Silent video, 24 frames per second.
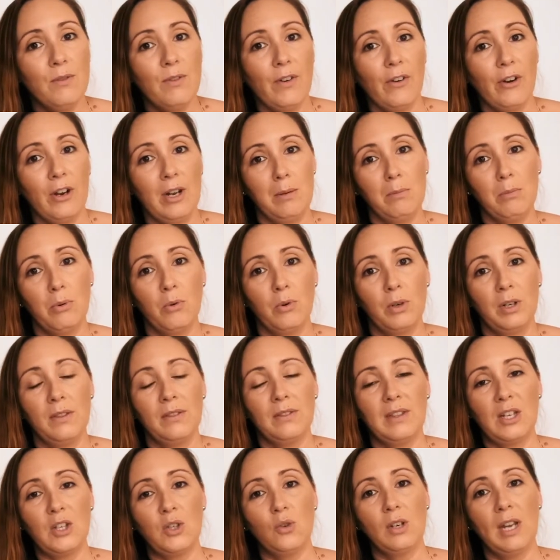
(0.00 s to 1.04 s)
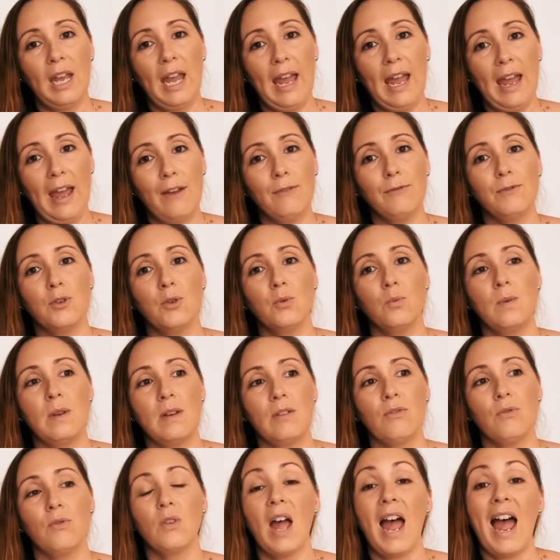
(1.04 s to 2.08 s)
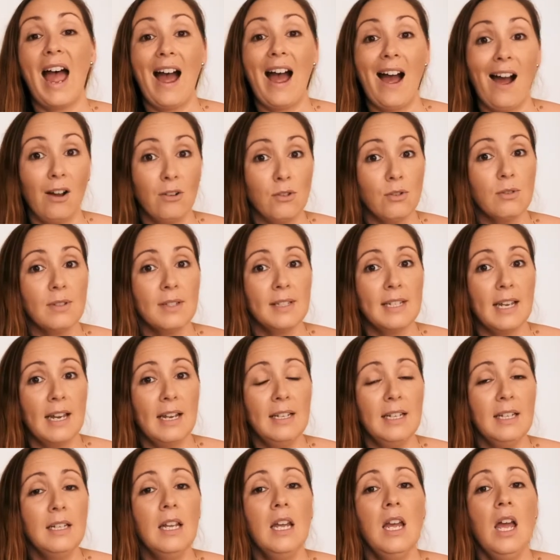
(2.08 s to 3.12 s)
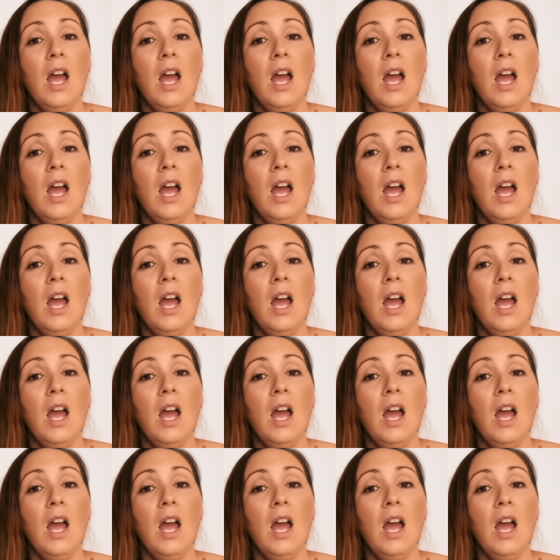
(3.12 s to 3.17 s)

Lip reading: very important that you're careful with how you're standing.